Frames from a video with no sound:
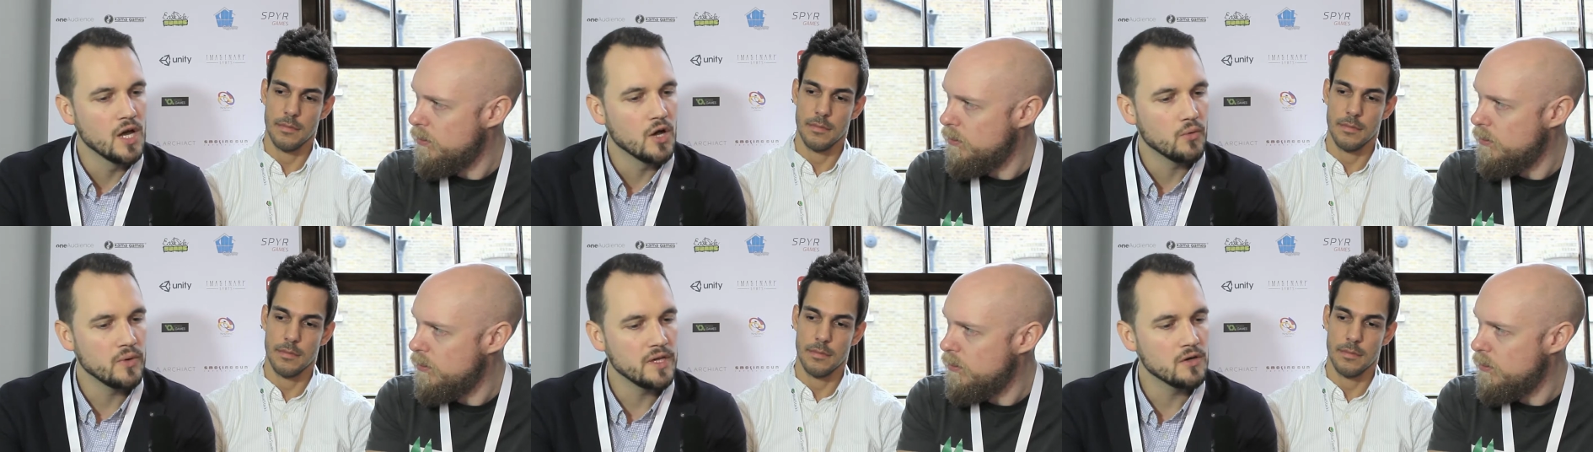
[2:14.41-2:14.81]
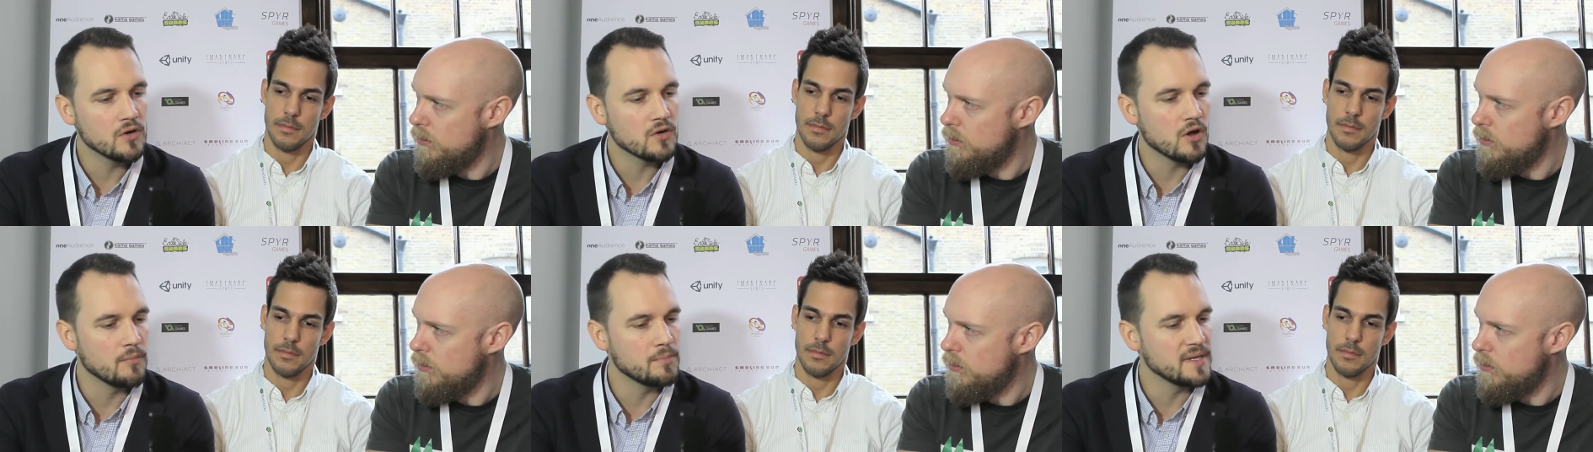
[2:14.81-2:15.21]
Speaker 1: we go
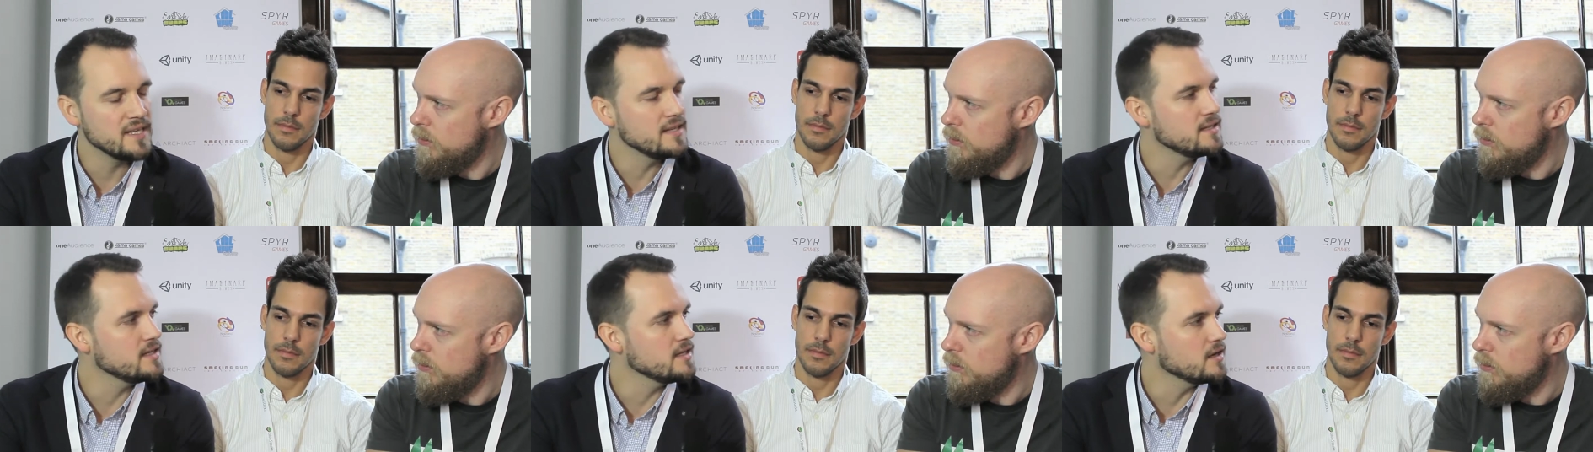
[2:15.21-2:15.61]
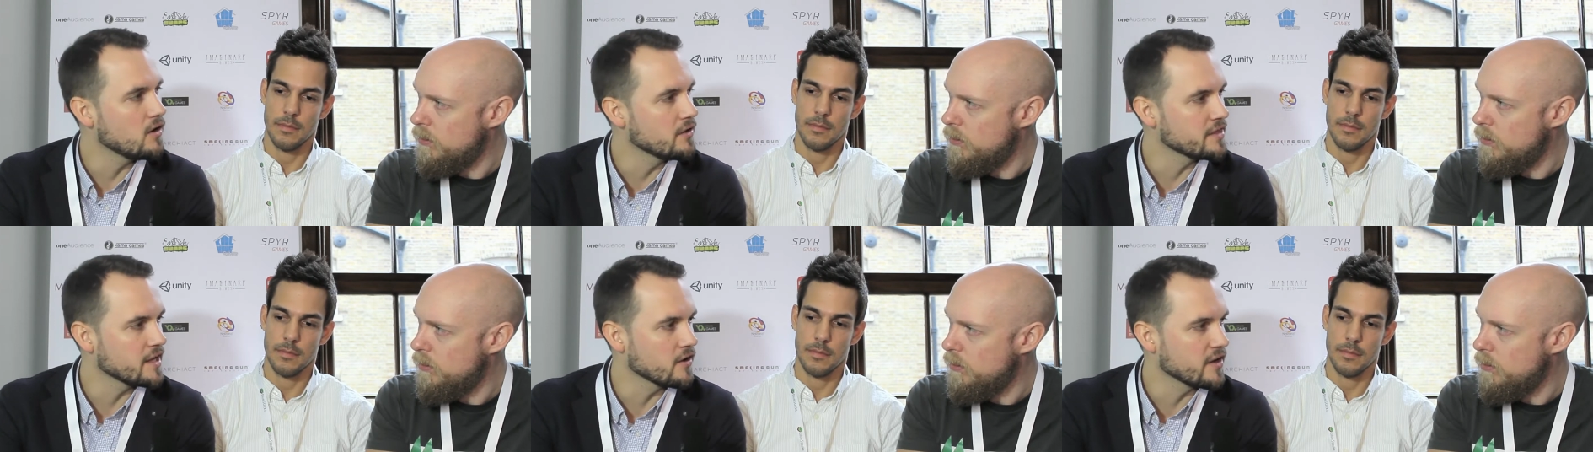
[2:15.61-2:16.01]
completely on
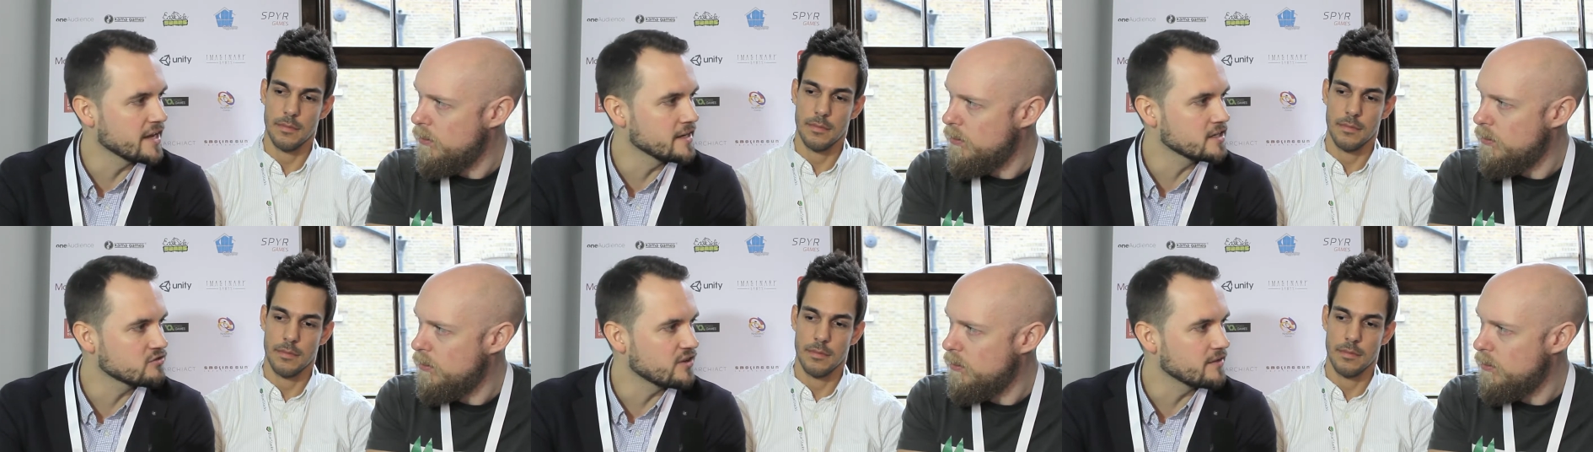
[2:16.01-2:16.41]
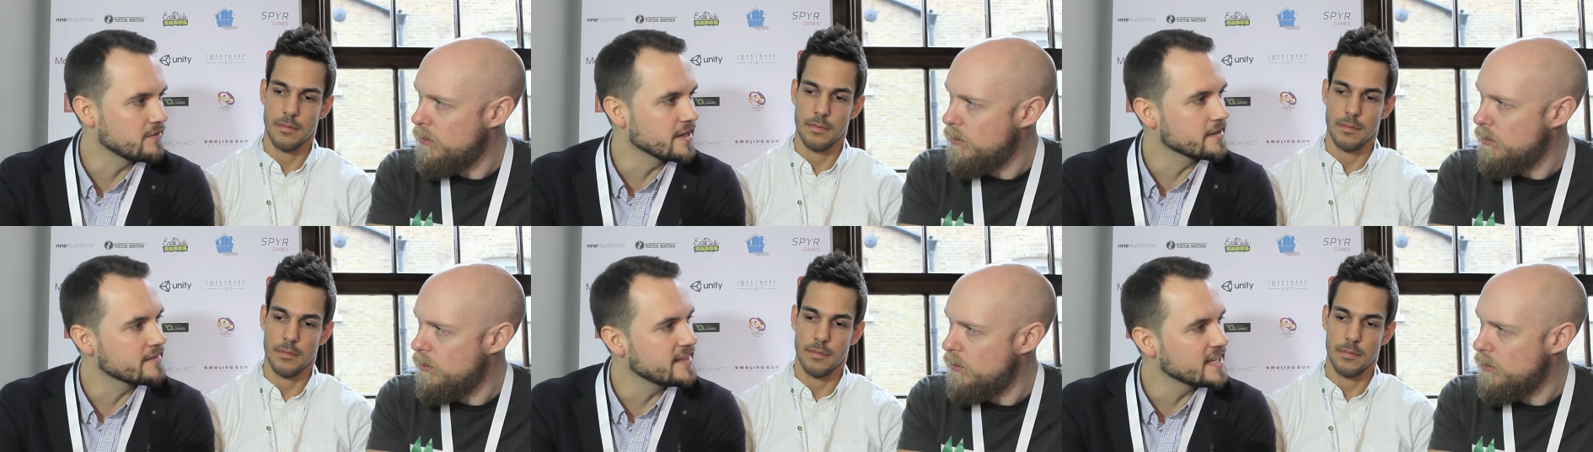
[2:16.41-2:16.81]
the organic
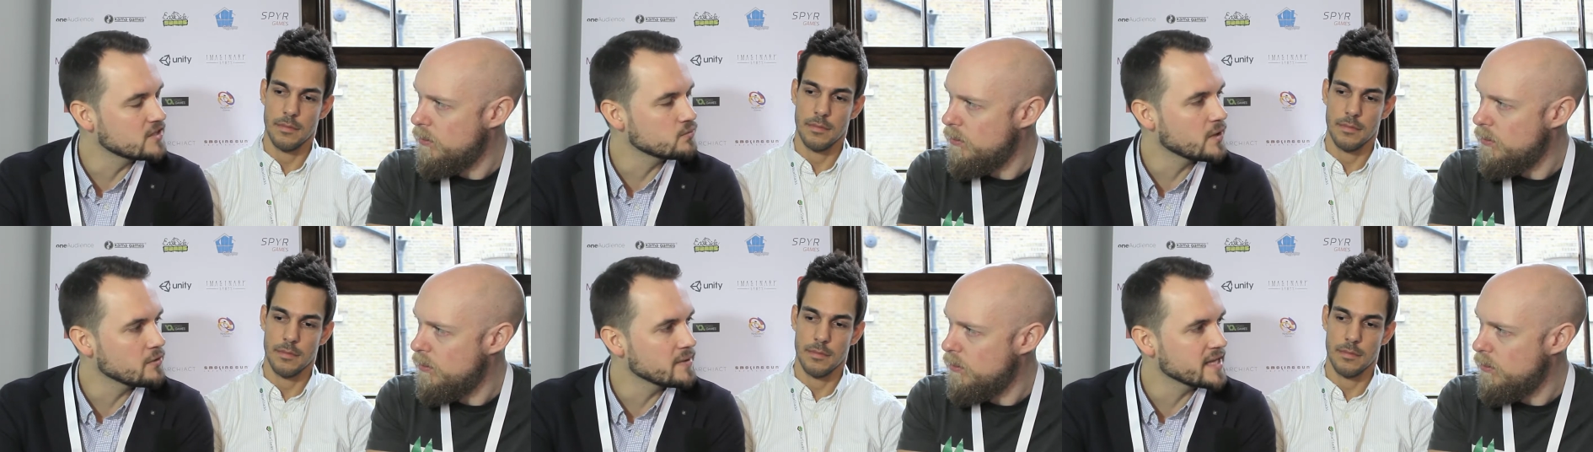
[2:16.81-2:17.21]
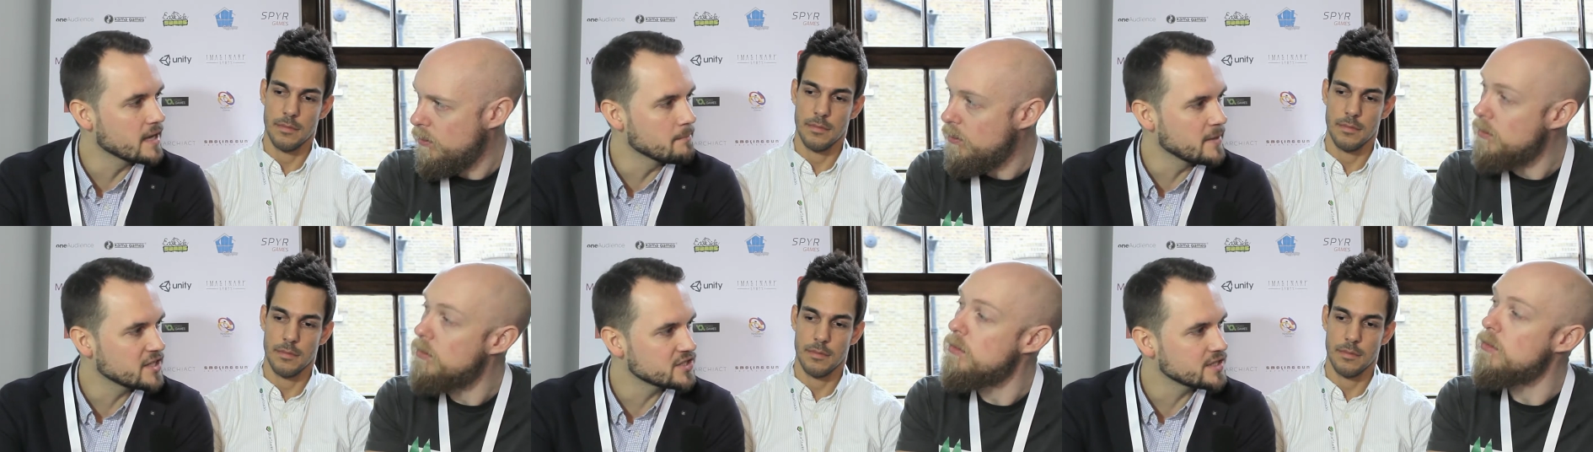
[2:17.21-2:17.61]
traffic. That's where we can
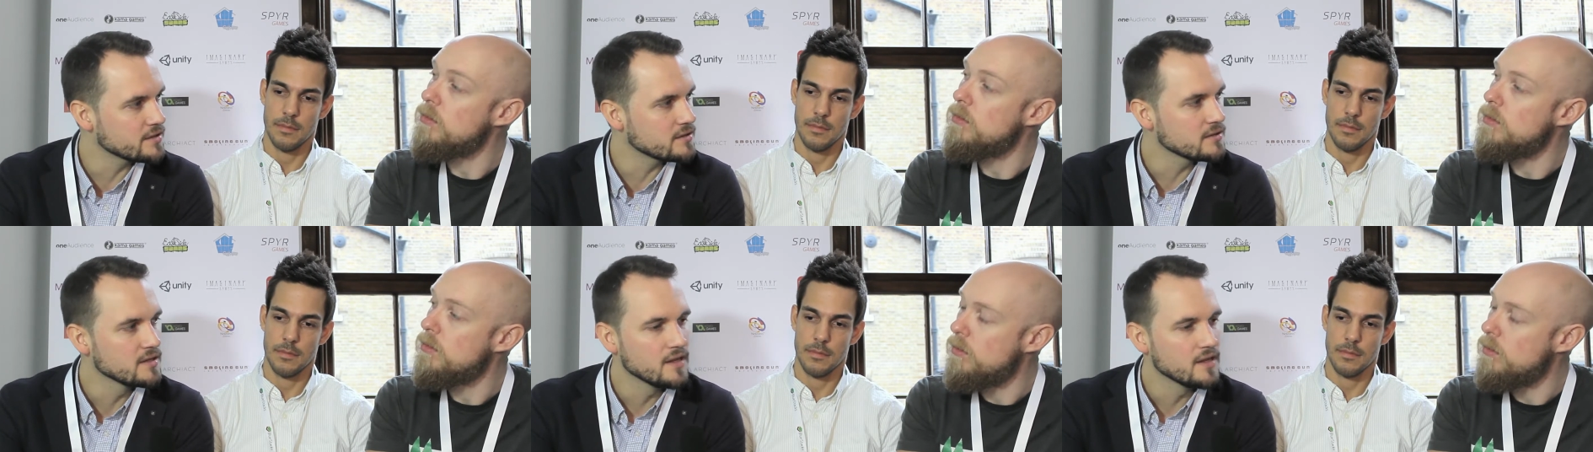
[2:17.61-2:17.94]
measure.